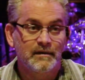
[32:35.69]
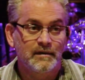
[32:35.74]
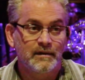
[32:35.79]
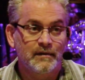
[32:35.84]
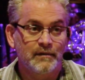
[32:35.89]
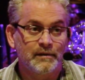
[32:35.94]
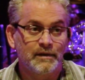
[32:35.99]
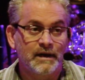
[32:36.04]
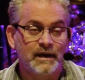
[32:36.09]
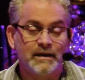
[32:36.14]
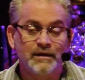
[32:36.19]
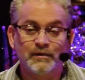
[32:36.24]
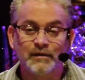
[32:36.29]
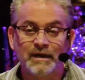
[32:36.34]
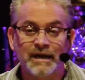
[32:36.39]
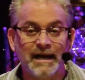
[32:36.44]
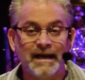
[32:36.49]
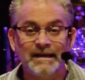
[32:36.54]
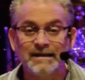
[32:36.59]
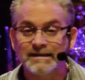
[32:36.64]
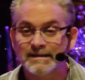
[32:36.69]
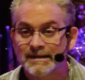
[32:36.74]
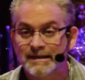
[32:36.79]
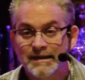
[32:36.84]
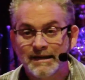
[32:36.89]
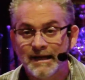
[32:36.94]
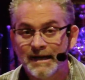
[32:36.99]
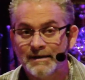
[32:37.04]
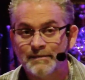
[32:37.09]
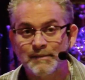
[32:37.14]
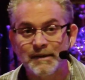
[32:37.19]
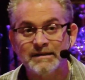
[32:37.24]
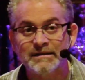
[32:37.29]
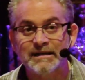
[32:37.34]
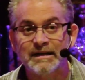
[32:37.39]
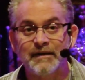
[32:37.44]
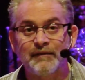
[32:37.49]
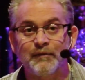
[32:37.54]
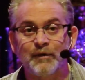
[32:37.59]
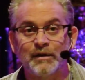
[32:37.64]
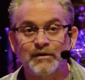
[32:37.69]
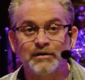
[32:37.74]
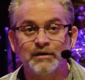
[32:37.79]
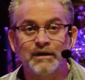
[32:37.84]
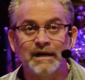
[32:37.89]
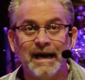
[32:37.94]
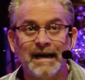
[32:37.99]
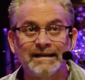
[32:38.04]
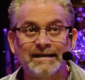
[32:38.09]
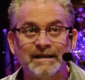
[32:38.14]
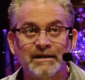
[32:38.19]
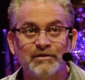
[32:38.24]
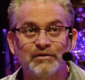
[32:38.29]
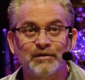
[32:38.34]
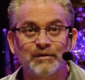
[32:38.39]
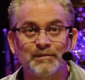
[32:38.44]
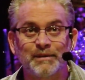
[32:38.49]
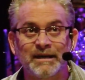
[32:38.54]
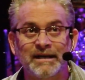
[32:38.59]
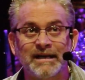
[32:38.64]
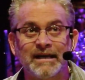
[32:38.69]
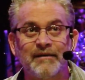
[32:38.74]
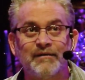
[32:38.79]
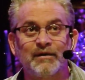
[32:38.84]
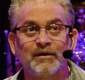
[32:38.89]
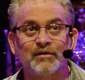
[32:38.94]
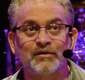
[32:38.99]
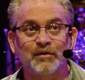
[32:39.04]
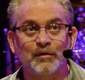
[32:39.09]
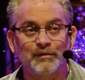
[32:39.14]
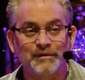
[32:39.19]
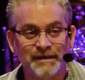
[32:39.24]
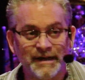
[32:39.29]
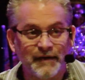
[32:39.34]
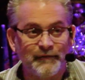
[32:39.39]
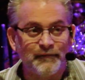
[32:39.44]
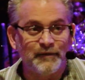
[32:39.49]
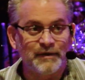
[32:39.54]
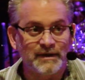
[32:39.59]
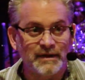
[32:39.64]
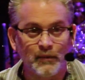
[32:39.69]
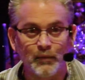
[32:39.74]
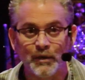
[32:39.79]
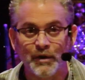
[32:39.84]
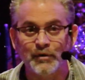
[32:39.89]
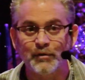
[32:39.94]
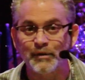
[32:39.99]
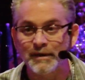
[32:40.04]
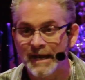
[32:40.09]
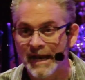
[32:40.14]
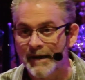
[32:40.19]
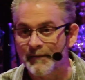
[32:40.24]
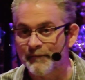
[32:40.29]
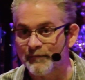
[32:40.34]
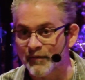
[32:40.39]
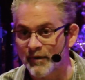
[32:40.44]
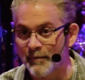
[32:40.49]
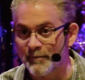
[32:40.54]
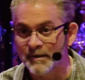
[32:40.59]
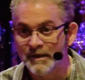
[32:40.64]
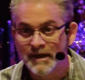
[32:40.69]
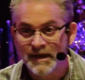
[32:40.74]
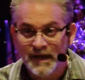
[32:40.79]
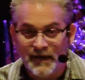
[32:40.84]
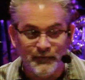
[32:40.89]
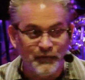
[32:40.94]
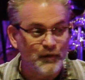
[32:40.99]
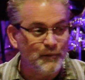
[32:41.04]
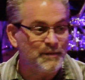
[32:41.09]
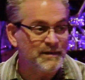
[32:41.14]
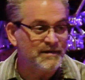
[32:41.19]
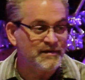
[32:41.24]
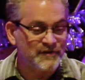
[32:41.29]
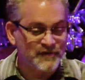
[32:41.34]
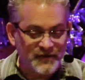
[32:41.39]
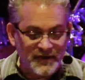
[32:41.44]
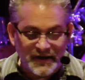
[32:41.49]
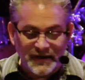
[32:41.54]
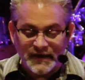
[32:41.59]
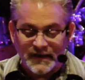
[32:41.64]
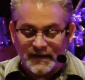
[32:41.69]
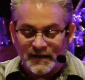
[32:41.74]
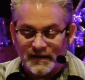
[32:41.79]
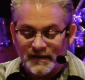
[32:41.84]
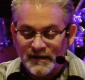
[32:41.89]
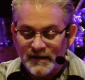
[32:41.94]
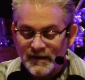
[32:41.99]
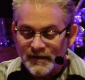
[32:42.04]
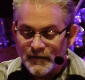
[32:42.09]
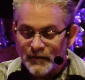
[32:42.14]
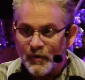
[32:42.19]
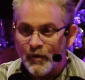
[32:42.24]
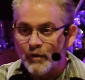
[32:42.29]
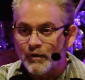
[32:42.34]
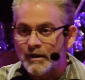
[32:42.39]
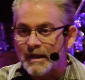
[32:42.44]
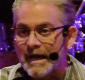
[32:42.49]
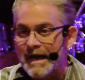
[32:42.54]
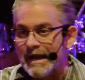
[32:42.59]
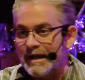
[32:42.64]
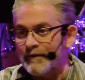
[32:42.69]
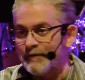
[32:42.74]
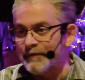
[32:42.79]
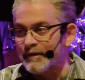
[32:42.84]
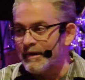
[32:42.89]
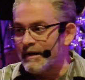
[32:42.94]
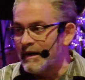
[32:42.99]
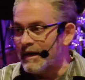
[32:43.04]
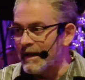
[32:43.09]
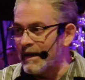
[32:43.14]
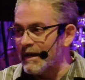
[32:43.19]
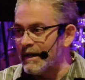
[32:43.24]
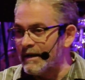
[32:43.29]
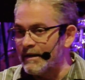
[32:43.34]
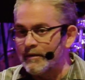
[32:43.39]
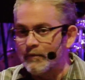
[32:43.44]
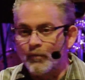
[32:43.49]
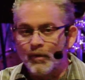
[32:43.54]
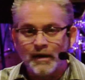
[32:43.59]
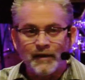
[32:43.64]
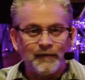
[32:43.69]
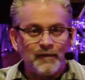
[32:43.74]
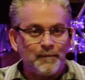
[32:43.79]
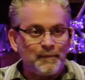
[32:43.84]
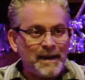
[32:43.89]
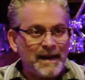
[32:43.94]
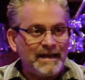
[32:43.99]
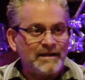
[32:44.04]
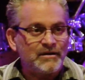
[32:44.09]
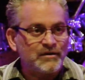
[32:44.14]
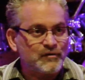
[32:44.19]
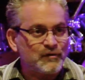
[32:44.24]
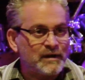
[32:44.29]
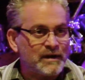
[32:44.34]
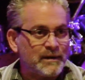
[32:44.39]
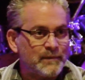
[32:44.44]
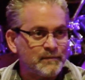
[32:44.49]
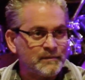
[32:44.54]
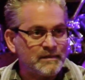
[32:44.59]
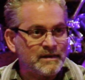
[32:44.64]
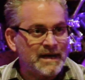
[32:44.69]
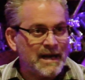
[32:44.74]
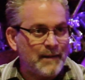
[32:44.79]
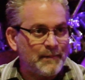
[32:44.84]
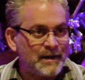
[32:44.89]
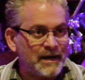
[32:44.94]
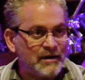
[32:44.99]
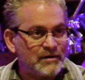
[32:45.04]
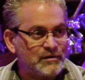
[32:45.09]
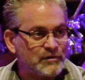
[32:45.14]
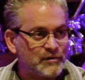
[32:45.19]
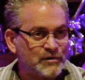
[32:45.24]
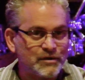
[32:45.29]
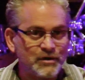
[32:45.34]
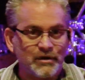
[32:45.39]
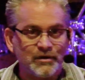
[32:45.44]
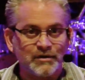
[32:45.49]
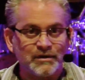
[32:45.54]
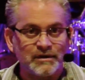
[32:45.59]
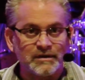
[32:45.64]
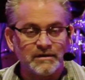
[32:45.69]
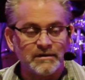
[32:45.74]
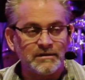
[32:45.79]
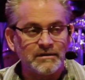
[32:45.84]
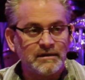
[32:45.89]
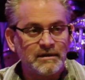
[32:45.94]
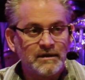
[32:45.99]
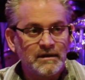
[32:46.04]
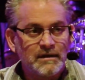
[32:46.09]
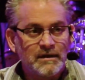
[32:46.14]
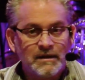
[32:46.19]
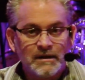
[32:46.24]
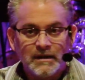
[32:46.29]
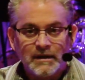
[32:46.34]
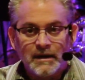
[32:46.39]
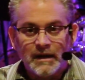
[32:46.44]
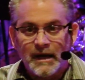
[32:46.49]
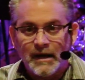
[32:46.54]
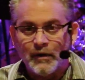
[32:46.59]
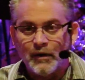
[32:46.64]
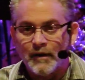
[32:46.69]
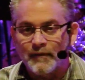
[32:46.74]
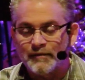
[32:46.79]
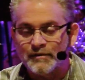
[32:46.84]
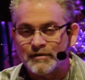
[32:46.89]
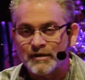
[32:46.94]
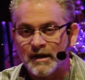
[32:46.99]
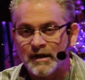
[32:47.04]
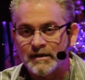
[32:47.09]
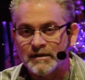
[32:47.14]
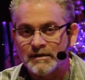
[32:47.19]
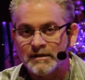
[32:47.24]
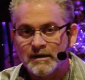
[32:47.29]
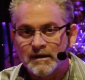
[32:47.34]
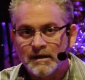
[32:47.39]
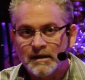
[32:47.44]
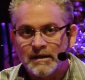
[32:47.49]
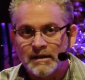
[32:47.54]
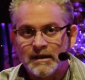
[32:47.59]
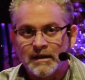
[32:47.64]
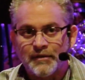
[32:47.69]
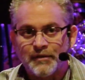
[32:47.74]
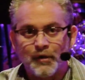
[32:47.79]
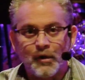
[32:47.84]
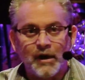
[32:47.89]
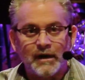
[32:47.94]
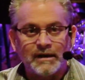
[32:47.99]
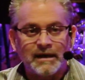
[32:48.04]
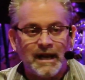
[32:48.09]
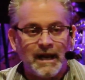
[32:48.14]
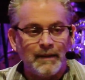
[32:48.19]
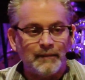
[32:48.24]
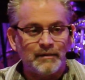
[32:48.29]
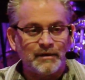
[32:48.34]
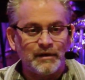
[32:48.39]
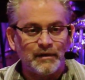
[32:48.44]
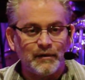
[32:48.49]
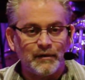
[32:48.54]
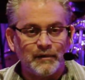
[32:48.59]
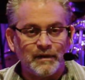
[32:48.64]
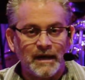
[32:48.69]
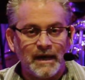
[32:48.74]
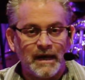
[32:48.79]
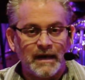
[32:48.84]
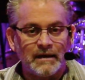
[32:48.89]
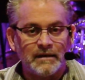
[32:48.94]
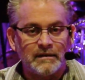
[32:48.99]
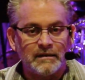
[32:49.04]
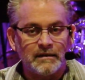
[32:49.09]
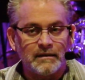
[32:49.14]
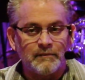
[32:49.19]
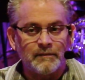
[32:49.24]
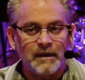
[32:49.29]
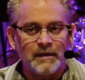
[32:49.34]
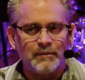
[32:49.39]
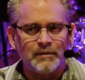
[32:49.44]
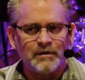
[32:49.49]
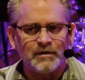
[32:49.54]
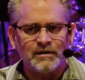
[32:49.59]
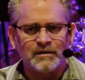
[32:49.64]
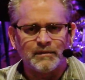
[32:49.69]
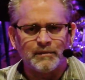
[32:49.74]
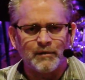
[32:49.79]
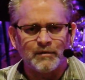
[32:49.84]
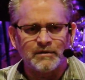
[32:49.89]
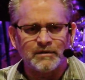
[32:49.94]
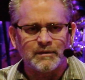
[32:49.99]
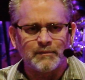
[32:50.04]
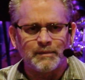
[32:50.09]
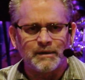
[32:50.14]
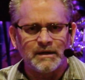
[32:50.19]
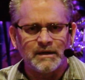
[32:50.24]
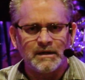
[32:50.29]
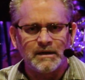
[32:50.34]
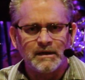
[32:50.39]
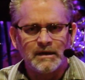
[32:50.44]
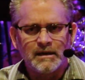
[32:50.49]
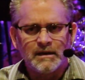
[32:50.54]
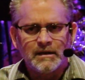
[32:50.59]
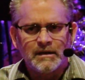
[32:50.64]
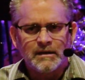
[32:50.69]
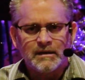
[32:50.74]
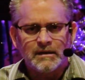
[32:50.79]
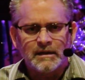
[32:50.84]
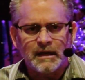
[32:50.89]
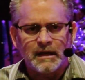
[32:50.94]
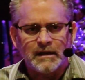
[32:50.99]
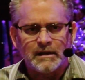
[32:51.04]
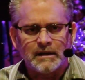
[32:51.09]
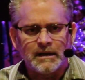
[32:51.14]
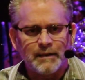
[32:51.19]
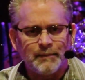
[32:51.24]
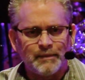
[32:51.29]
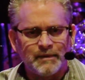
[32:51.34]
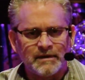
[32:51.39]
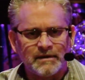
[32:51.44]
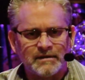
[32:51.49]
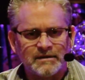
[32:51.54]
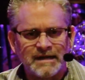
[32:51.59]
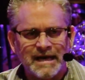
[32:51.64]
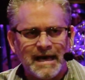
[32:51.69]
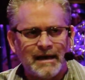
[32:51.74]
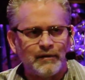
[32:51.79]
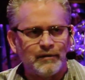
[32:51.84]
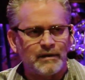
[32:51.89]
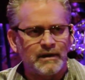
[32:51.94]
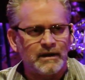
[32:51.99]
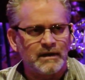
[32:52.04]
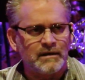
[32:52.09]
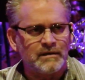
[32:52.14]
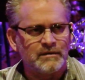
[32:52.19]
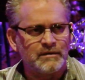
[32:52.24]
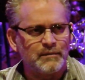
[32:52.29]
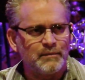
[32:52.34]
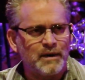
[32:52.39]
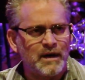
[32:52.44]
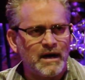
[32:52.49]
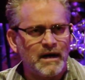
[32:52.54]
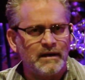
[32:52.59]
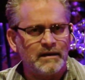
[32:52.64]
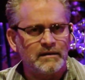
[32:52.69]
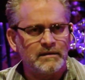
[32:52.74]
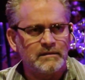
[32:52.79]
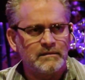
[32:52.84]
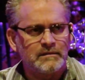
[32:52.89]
Okay, you can't, especially if what the ideas you're being given are so different than where you came from. If you've been sitting your whole life in one of a mainstream denominational churches, and all of a sudden the thought came to you that maybe you're supposed to be like keeping Saturday and Shabbat.